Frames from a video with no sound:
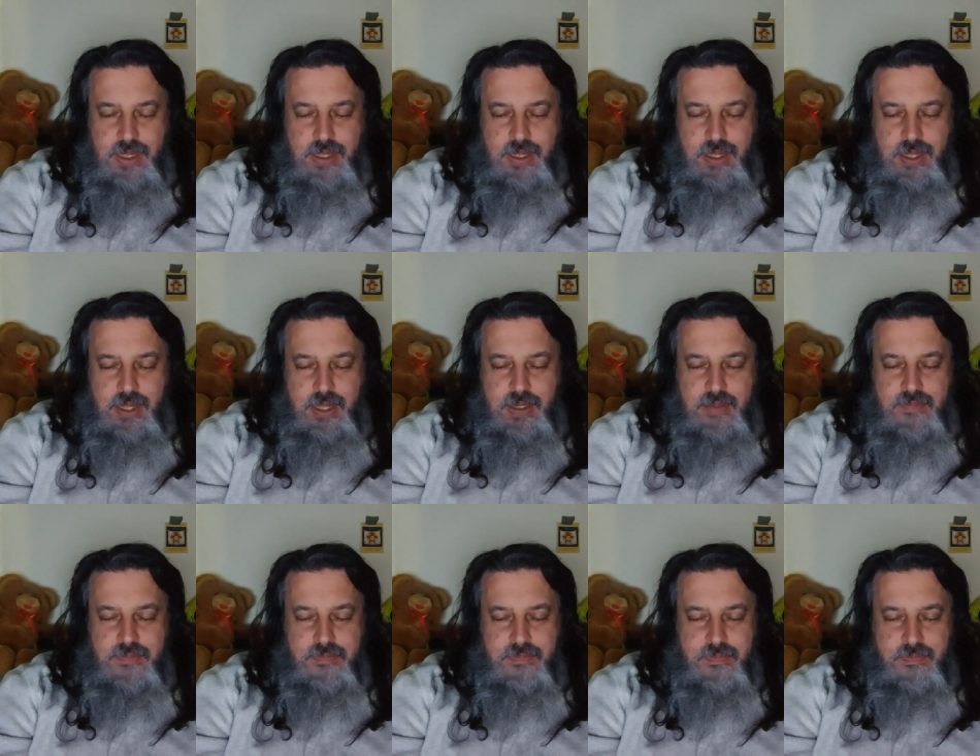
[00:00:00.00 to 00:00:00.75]

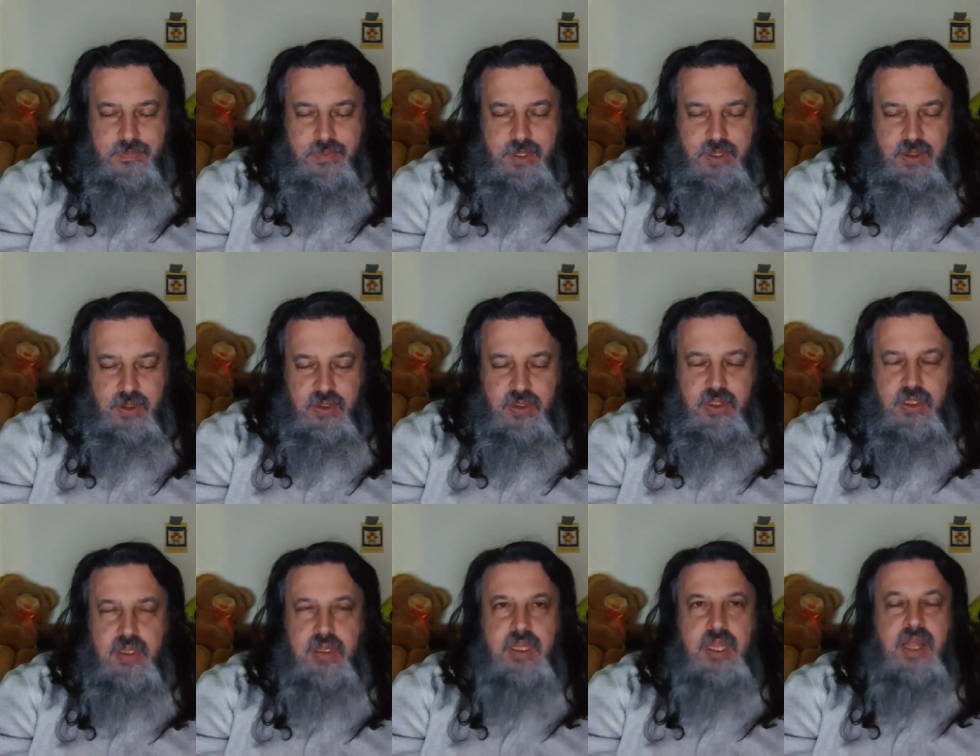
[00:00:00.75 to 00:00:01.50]
I
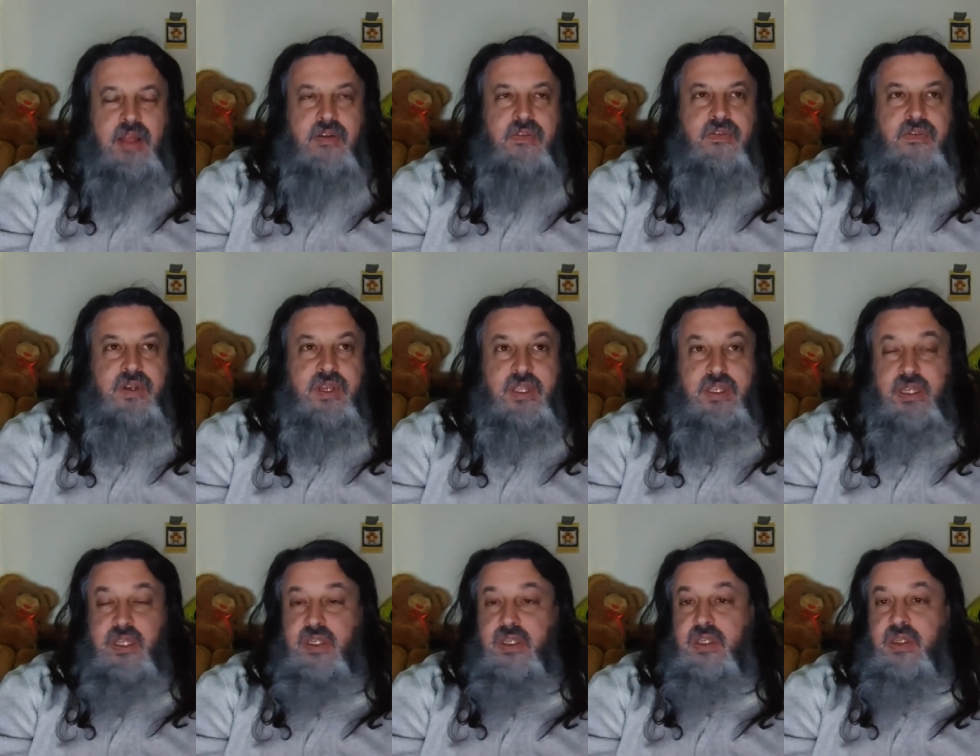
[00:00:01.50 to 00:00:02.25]
used to love,
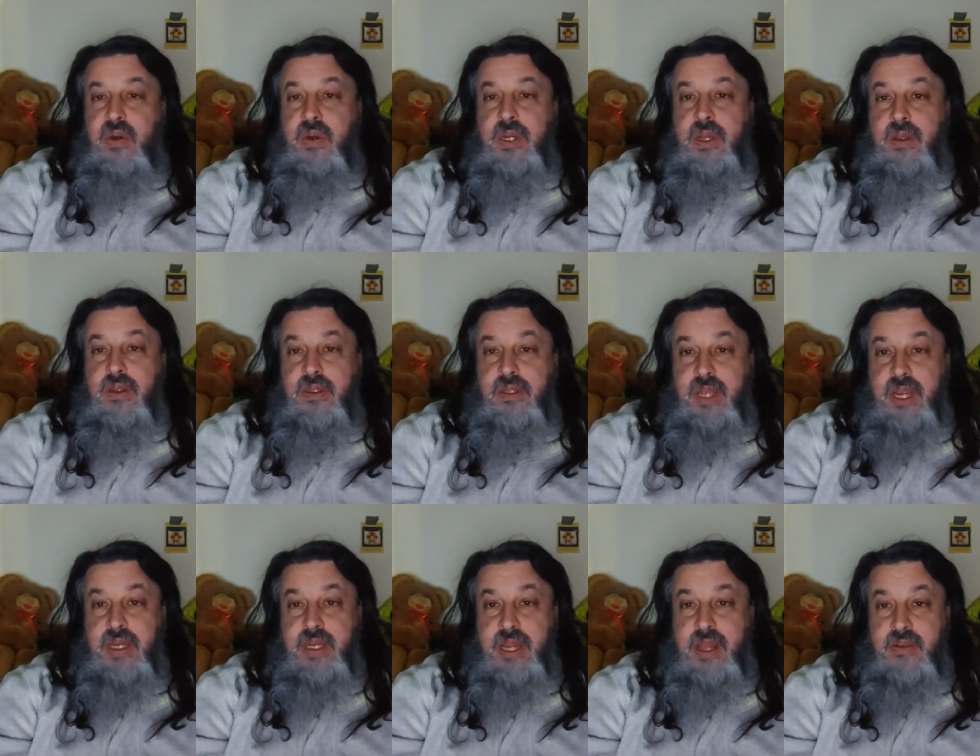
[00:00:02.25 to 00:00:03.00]
because it's snowing
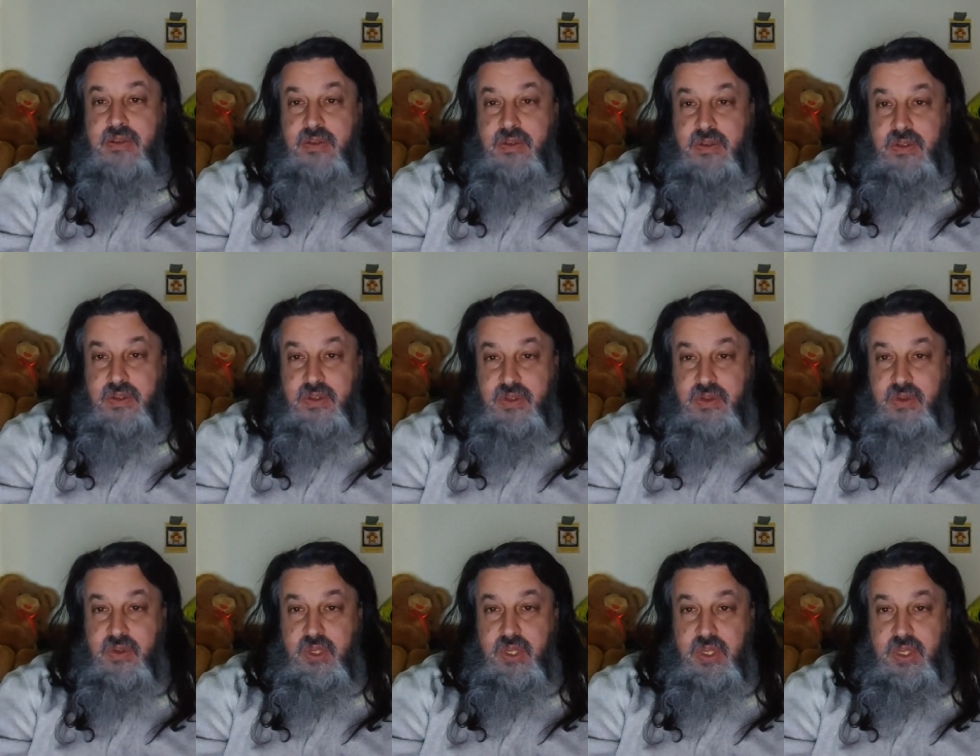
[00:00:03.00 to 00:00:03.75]
outside now, so the
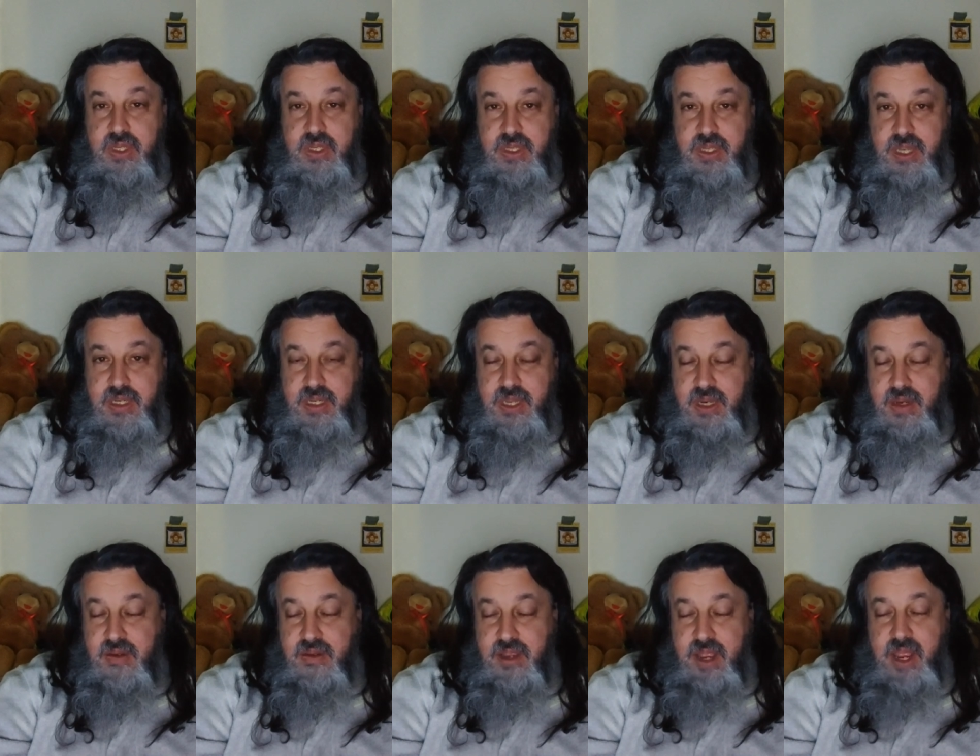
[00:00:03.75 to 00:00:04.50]
scooting is,
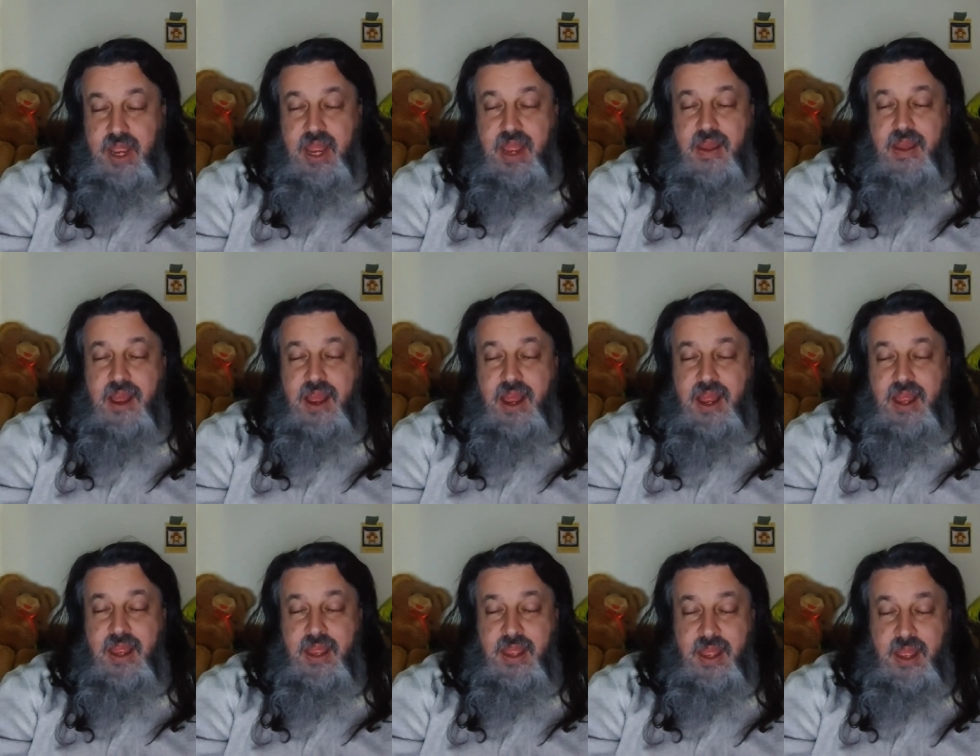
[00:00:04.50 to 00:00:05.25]
I,
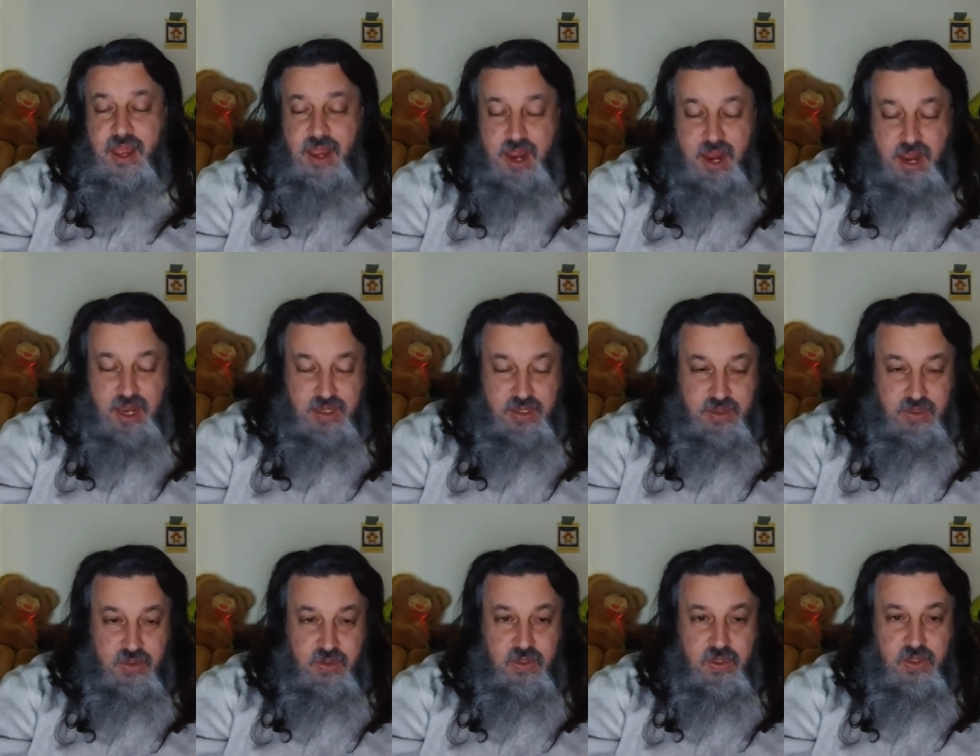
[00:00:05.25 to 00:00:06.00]
I, I, I
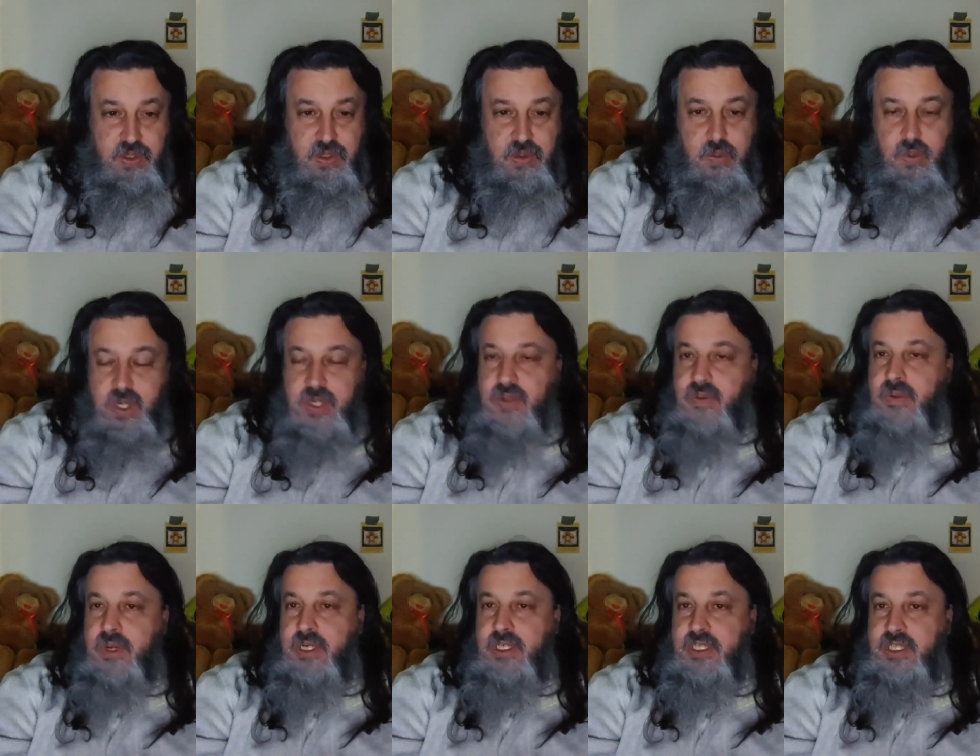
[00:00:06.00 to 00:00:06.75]
scooted in one
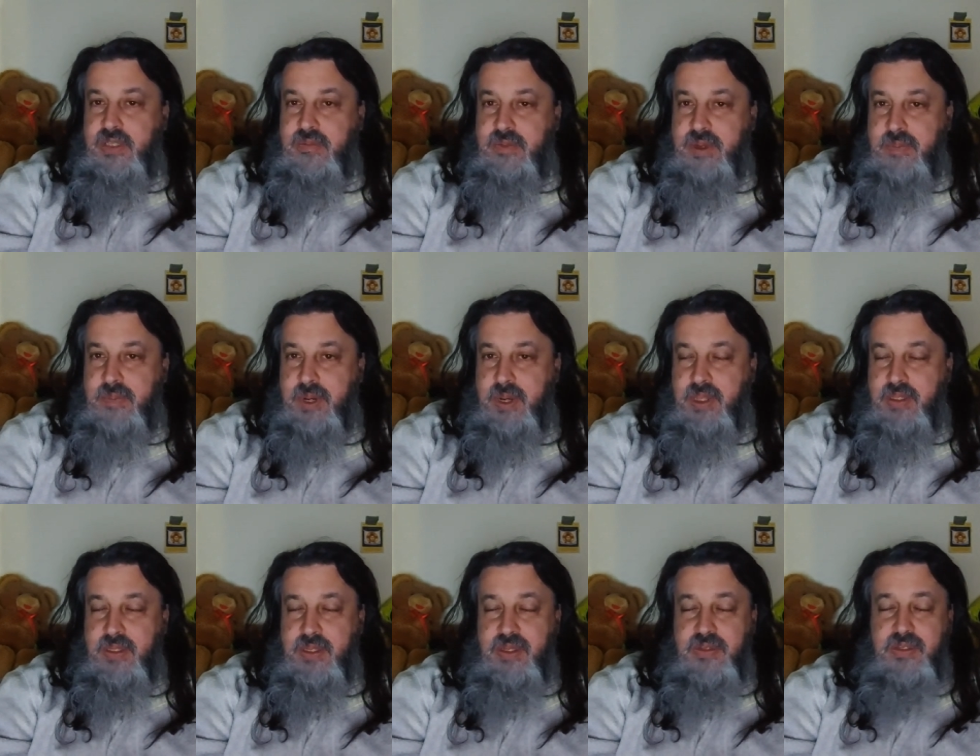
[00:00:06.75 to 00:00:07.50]
direction to my
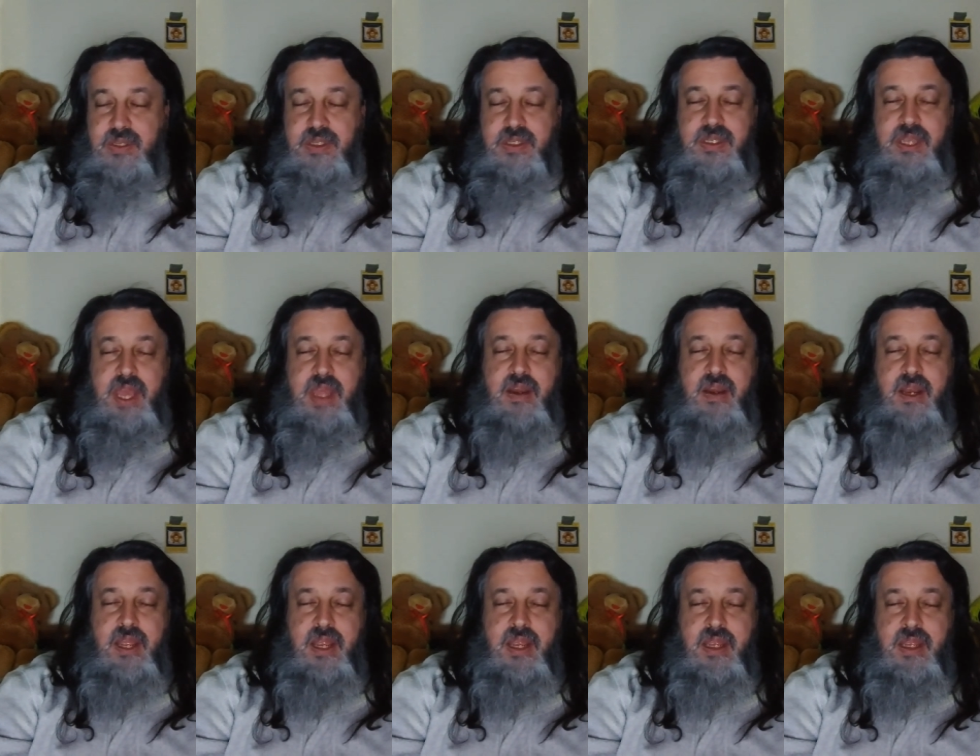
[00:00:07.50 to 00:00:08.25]
parents' house on
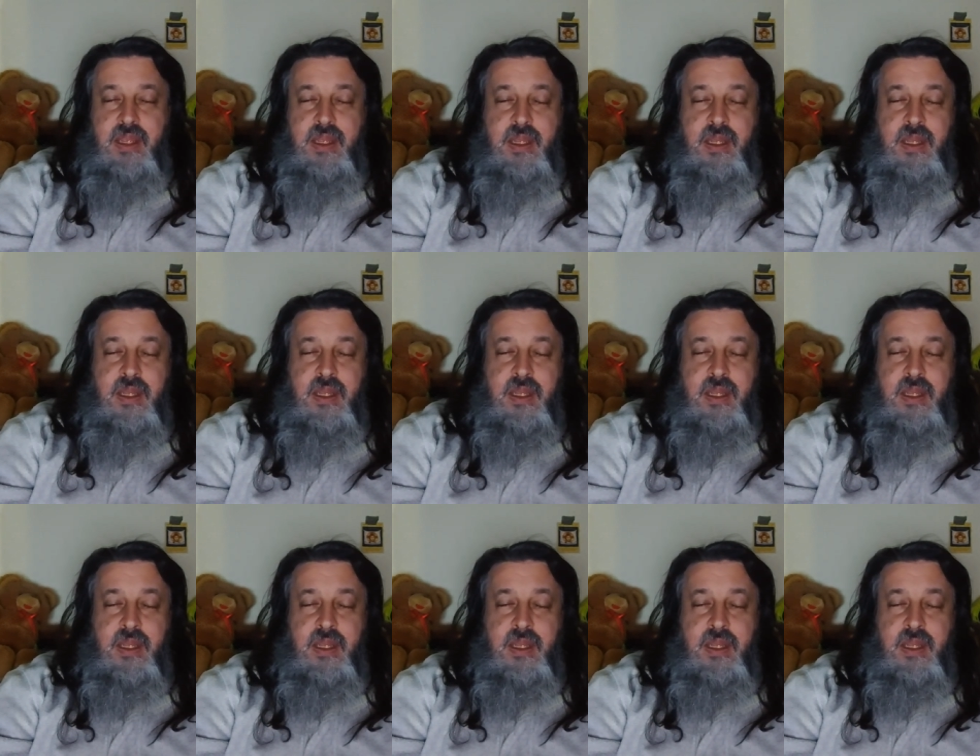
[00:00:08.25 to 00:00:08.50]
Saturday,